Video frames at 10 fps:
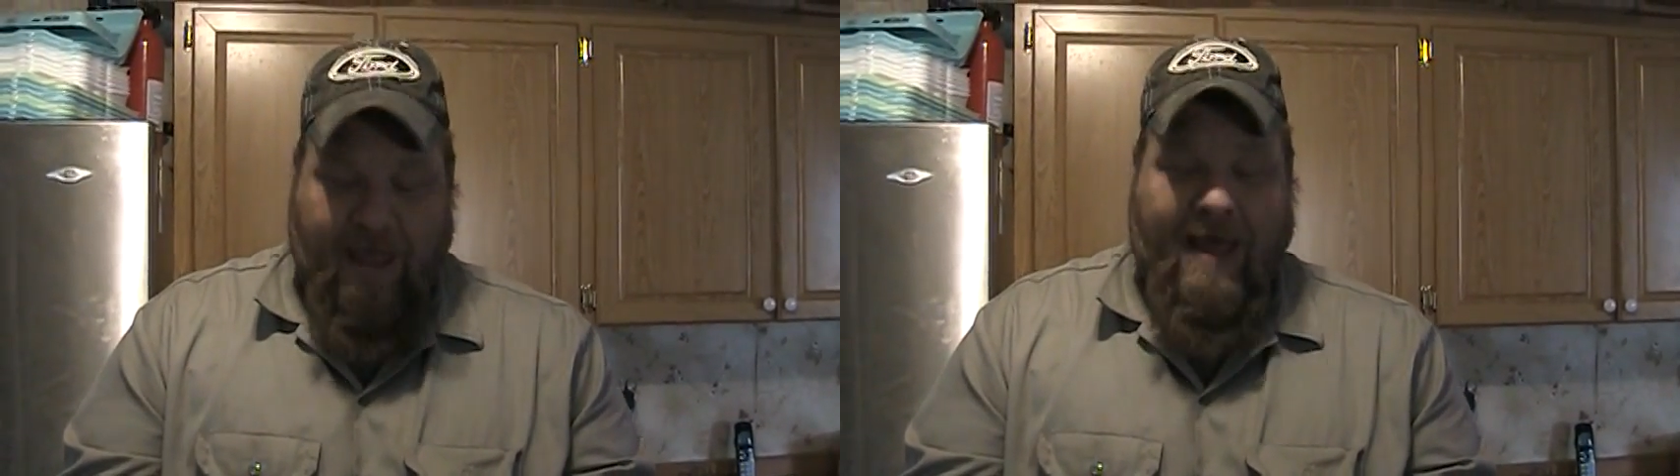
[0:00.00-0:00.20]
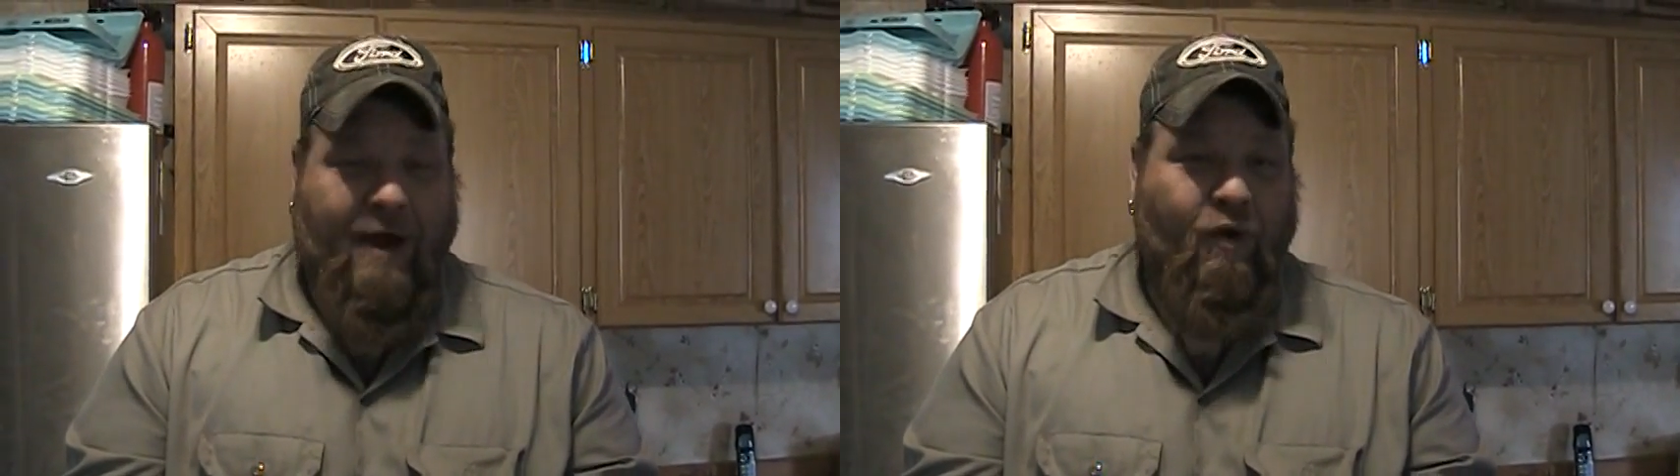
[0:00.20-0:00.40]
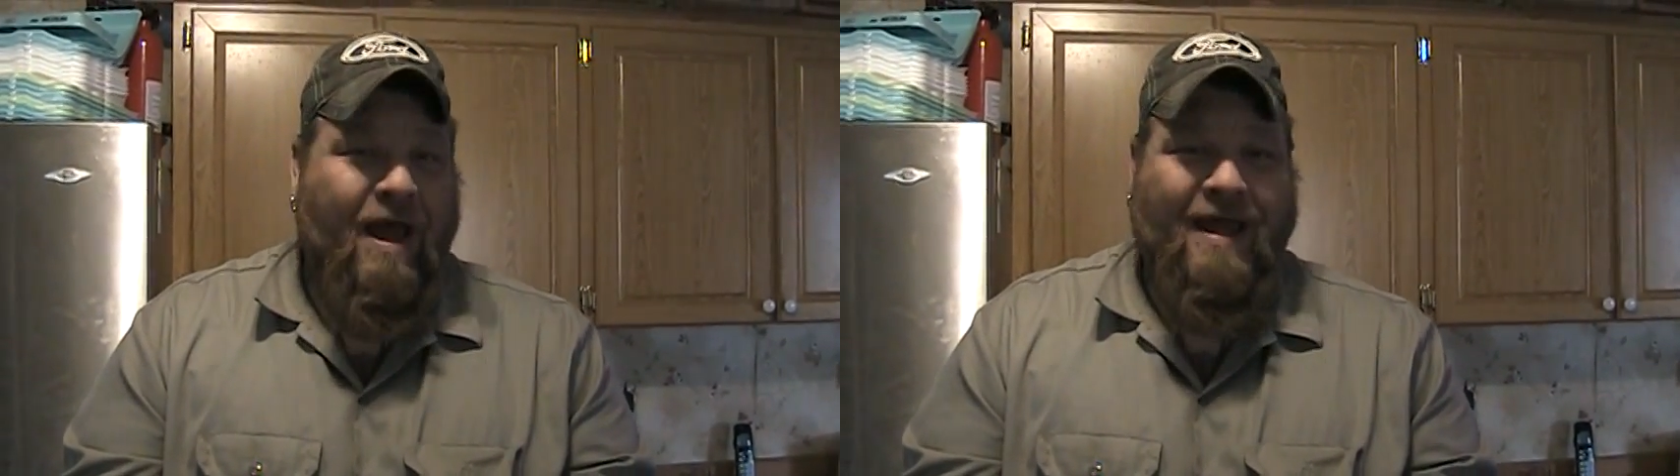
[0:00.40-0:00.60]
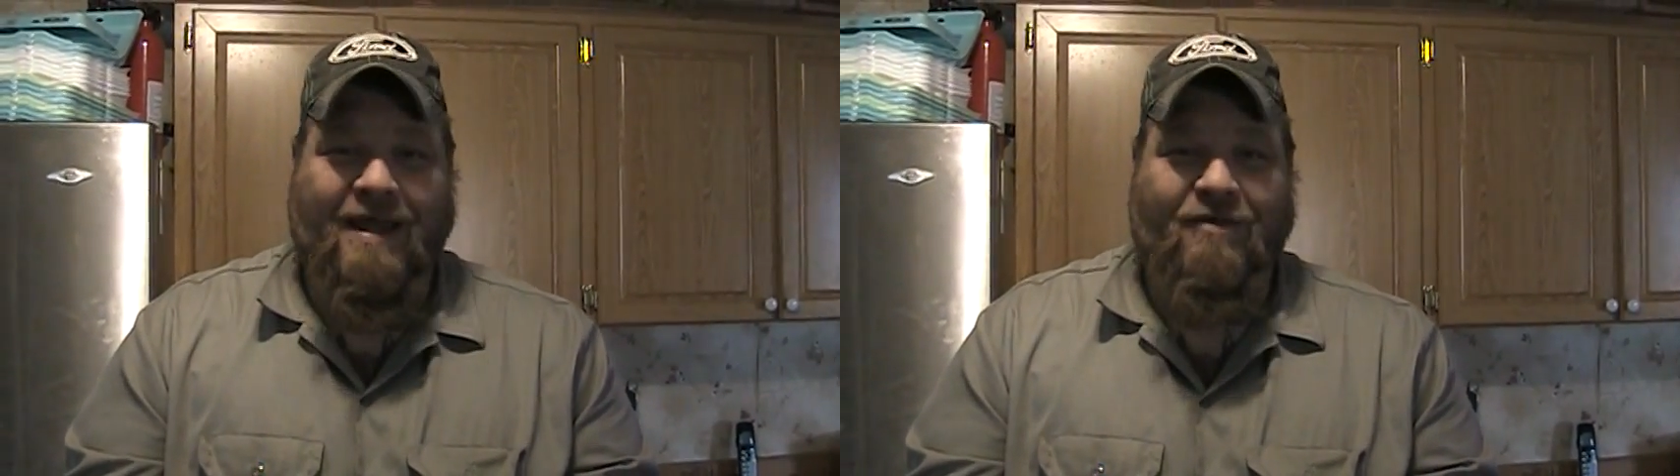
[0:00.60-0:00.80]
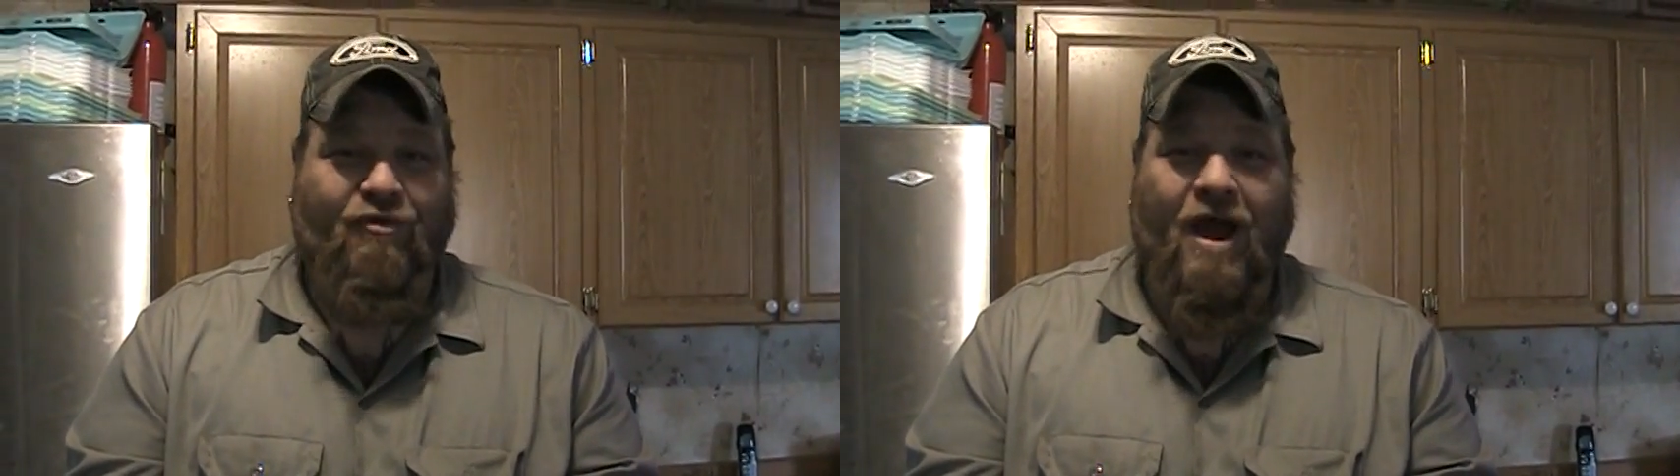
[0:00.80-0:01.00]
I don't like
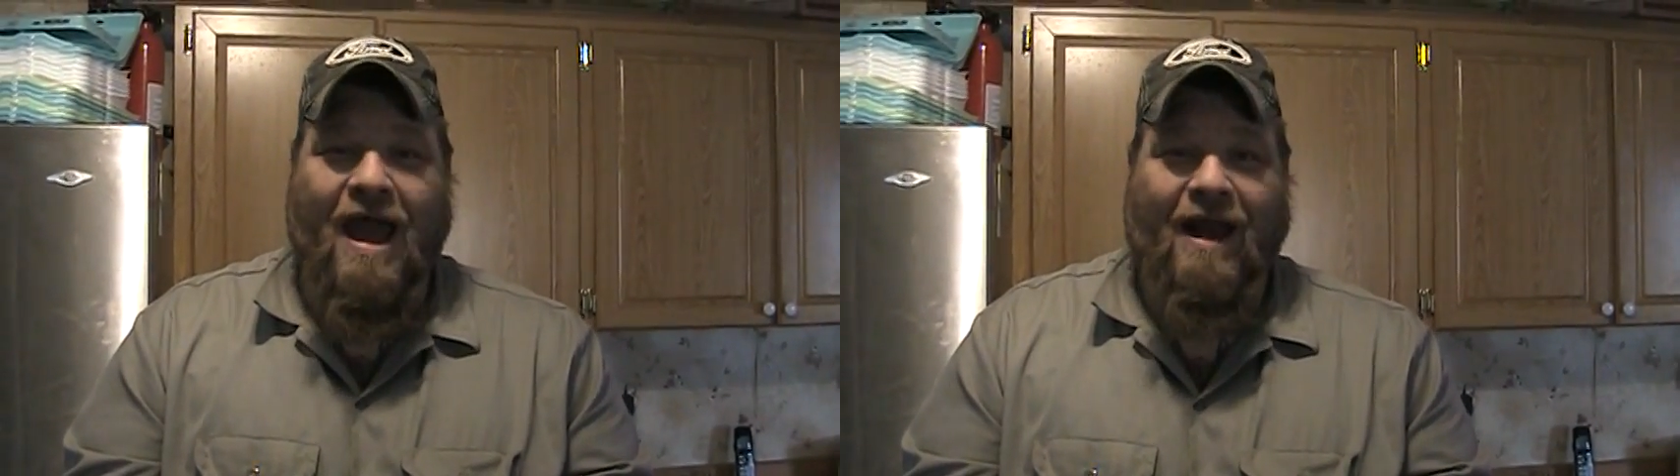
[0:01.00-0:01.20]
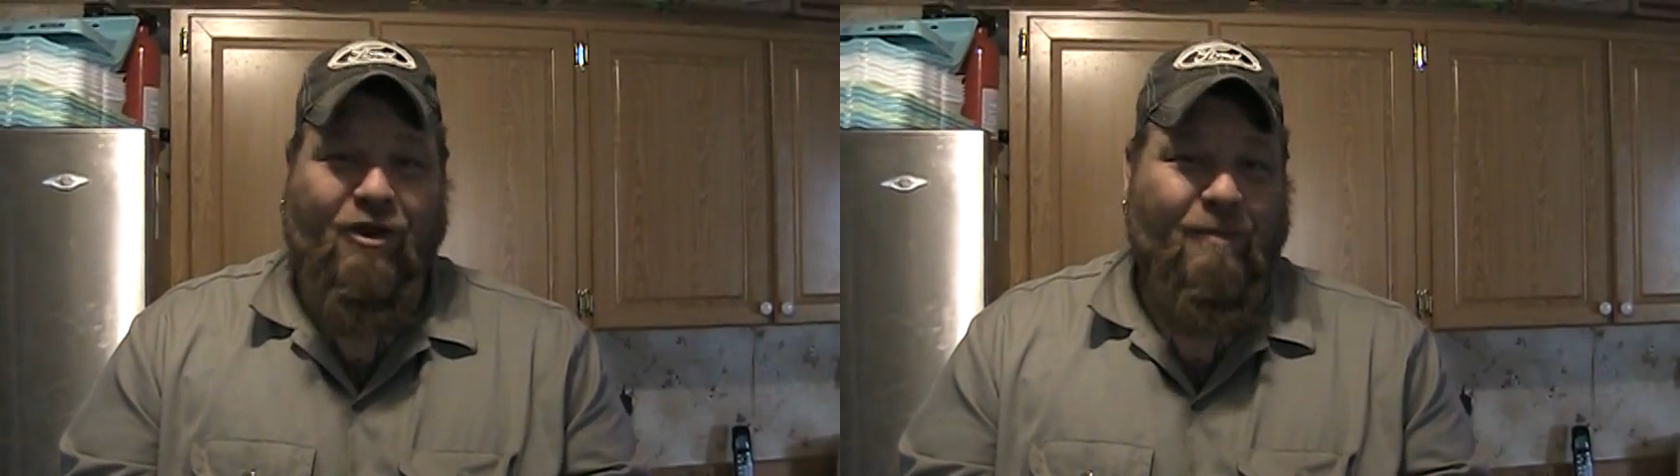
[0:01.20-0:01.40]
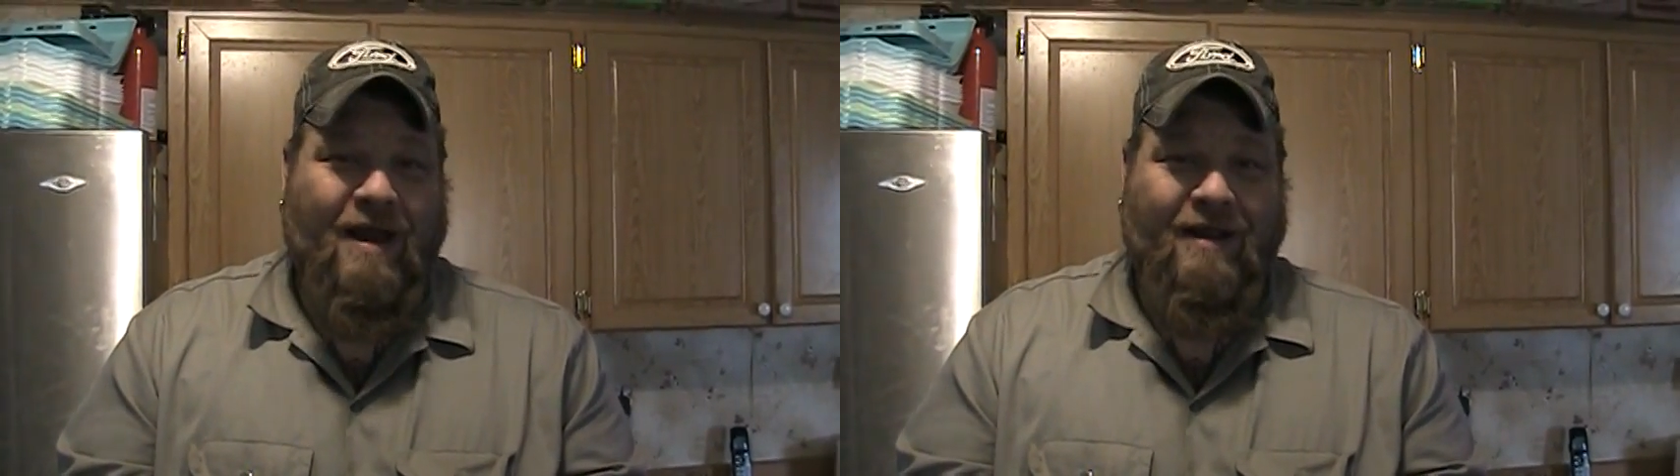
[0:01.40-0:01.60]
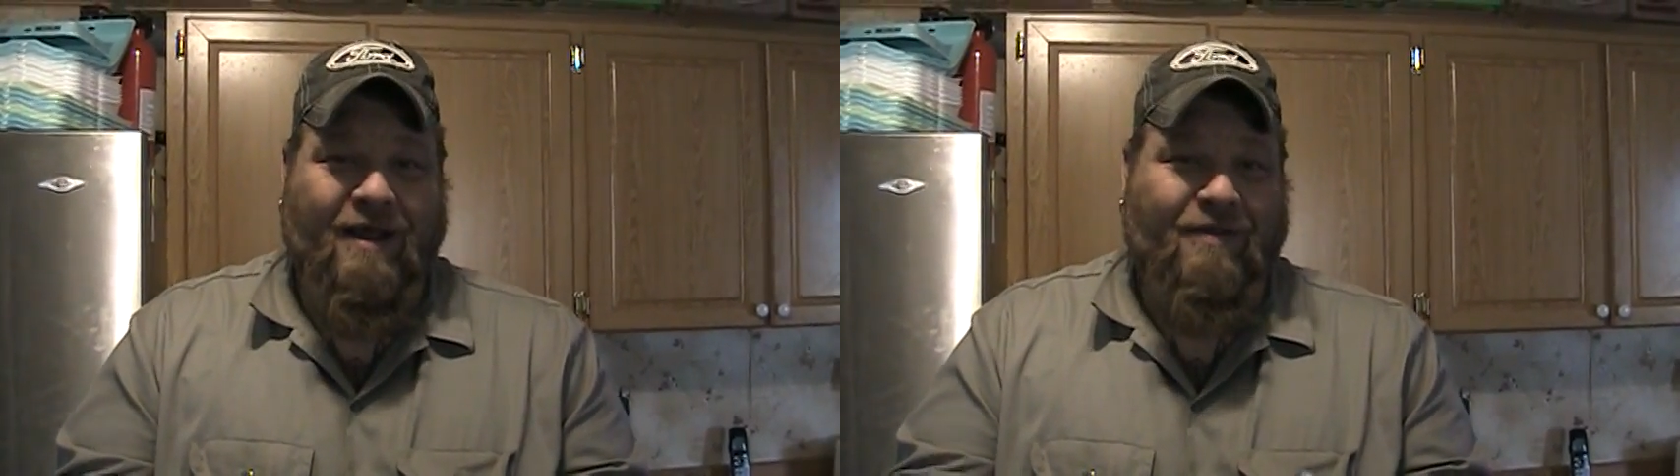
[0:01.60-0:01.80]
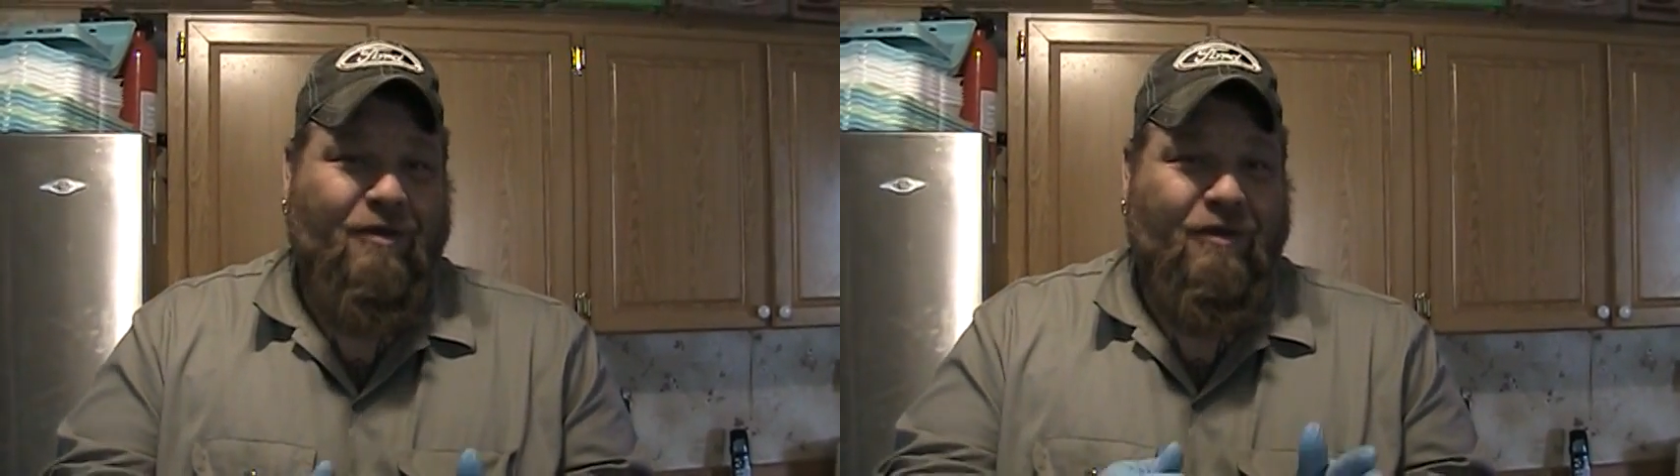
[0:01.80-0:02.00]
it dry. I'm like you
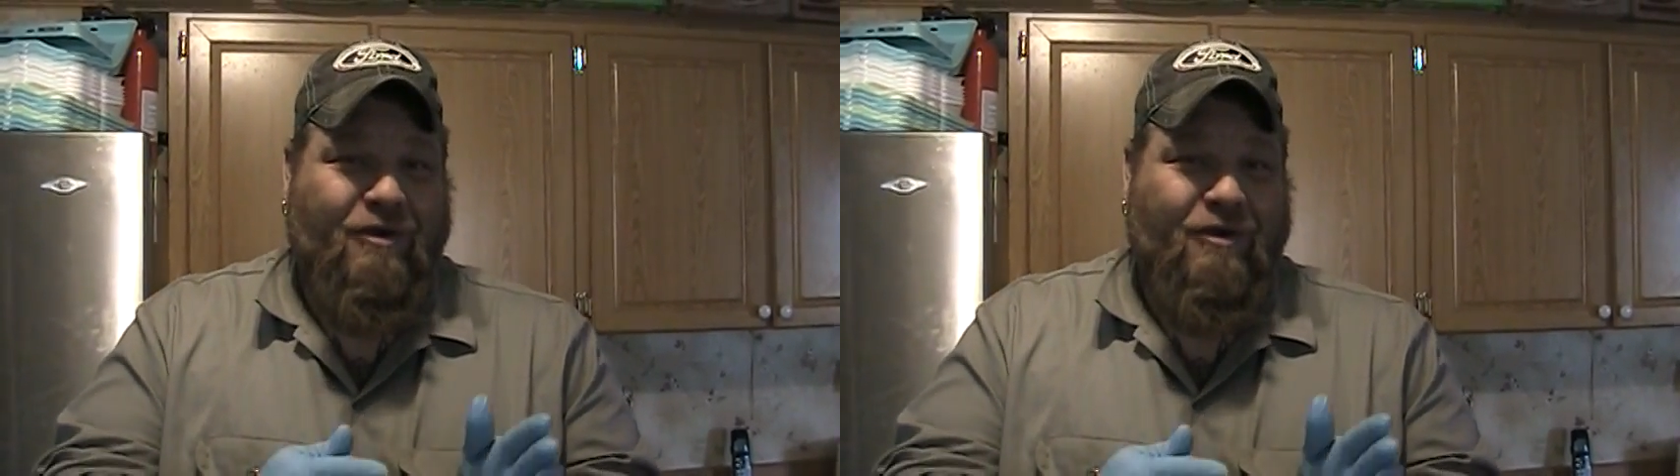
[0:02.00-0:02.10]
know,